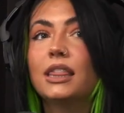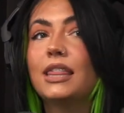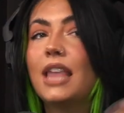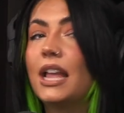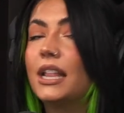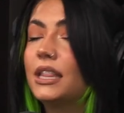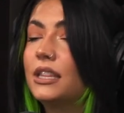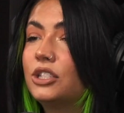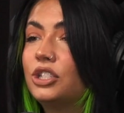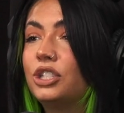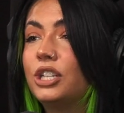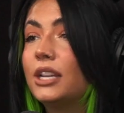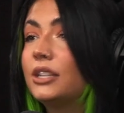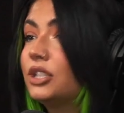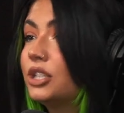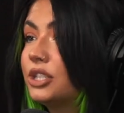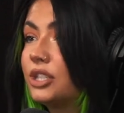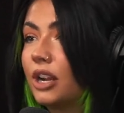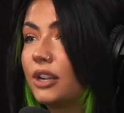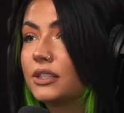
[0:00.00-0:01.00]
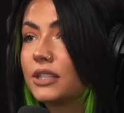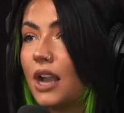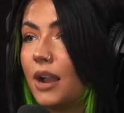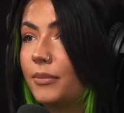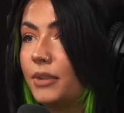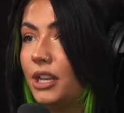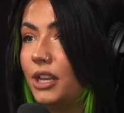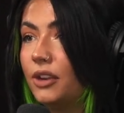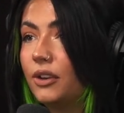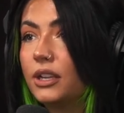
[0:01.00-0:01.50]
Then shit just starts
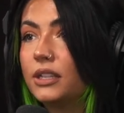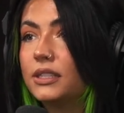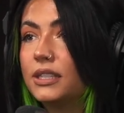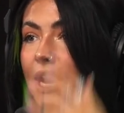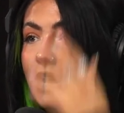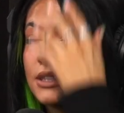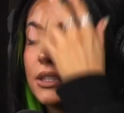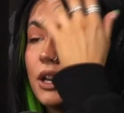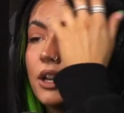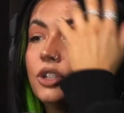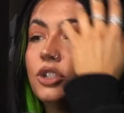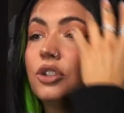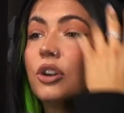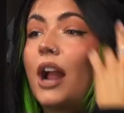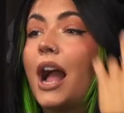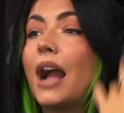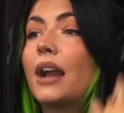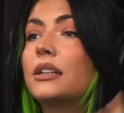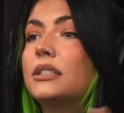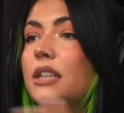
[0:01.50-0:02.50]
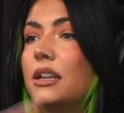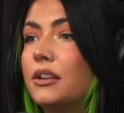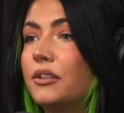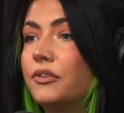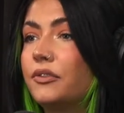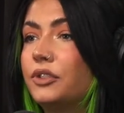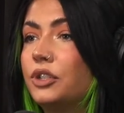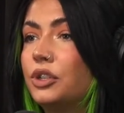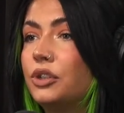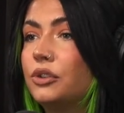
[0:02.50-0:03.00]
coming to you because that's
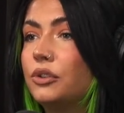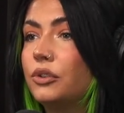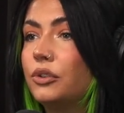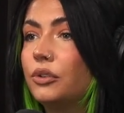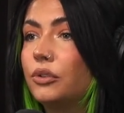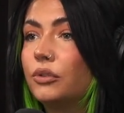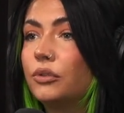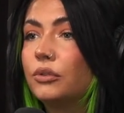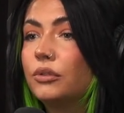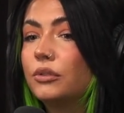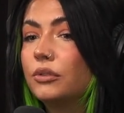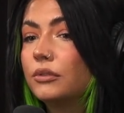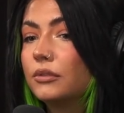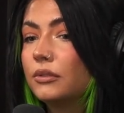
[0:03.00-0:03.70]
attractive to